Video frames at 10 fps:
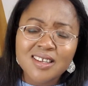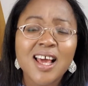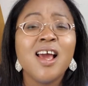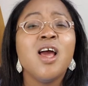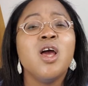
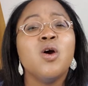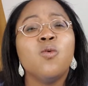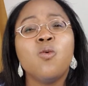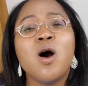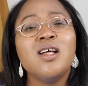Like,
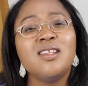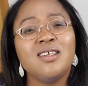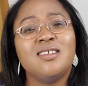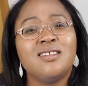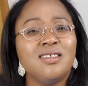what
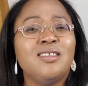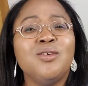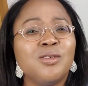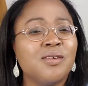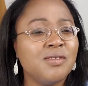is the
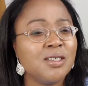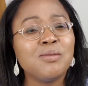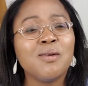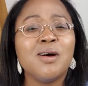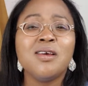use of this
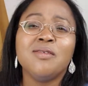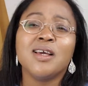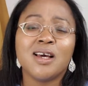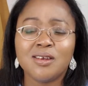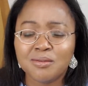power if
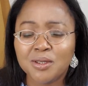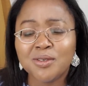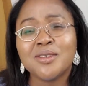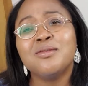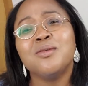it cannot be
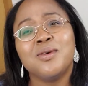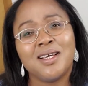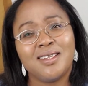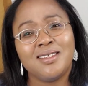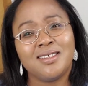useful where
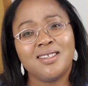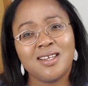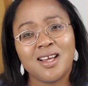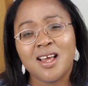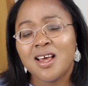it is
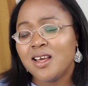needed?